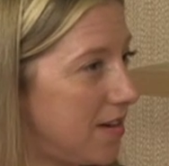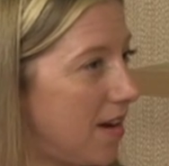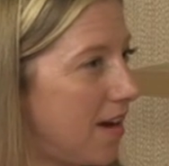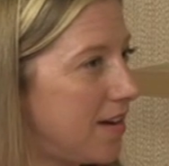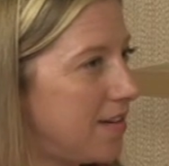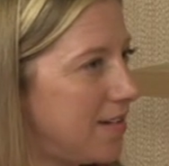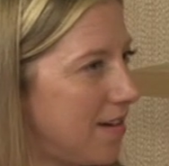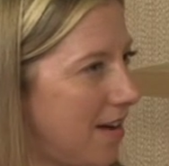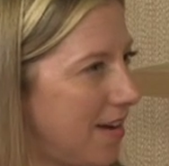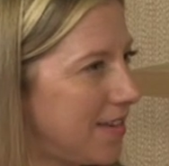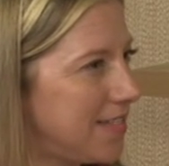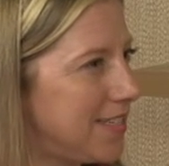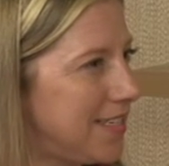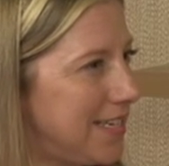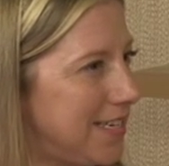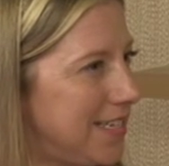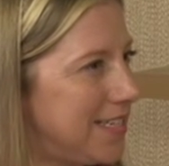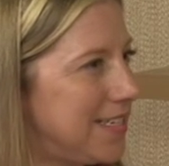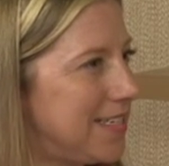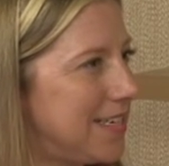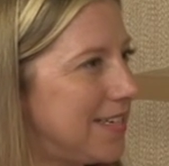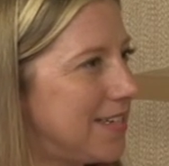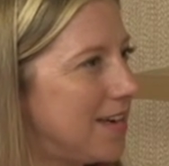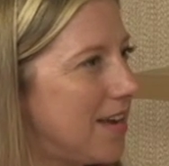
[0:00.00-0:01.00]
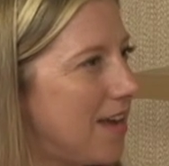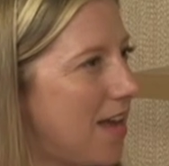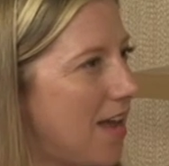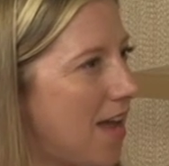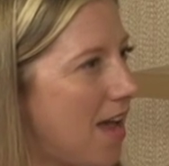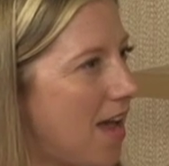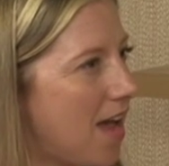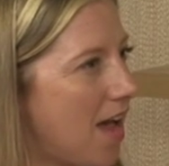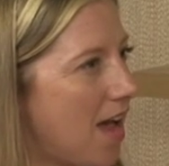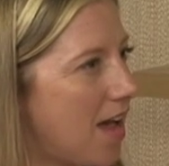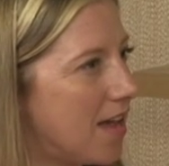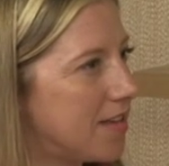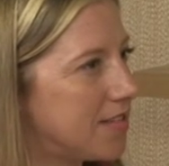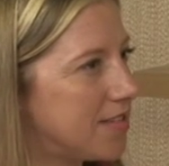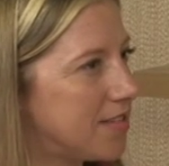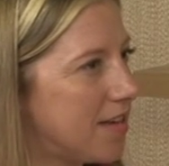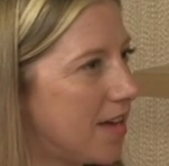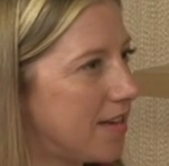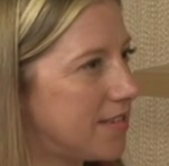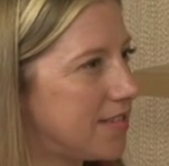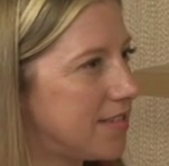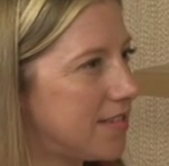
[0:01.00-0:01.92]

a nice lead-in uh, size